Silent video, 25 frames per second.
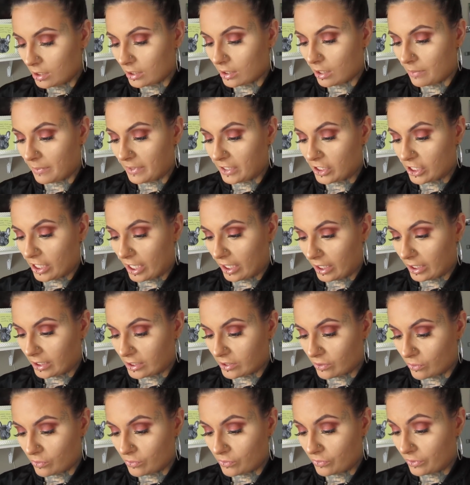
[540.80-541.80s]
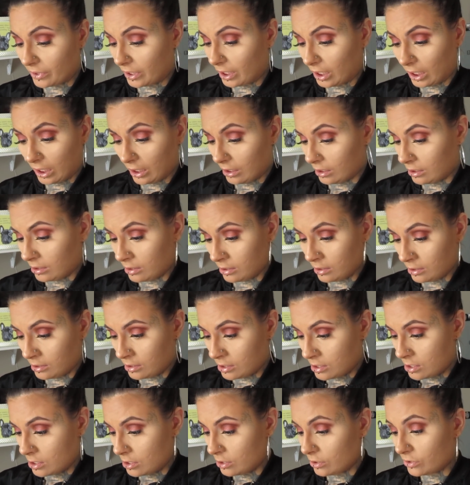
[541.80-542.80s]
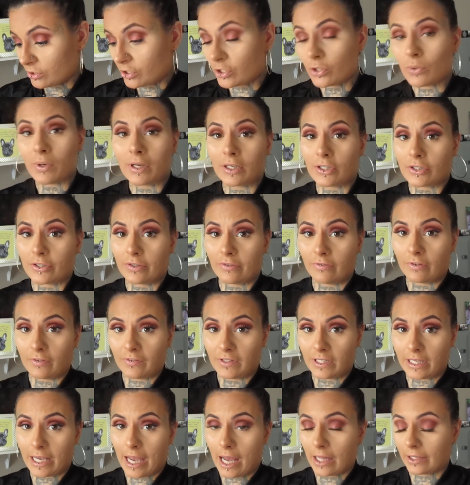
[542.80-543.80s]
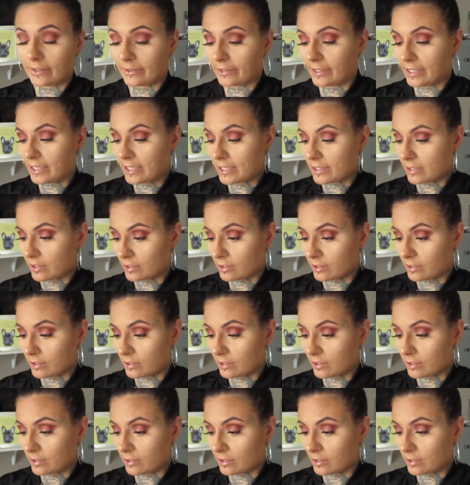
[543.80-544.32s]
let me check, it's only two hundred fifty calories.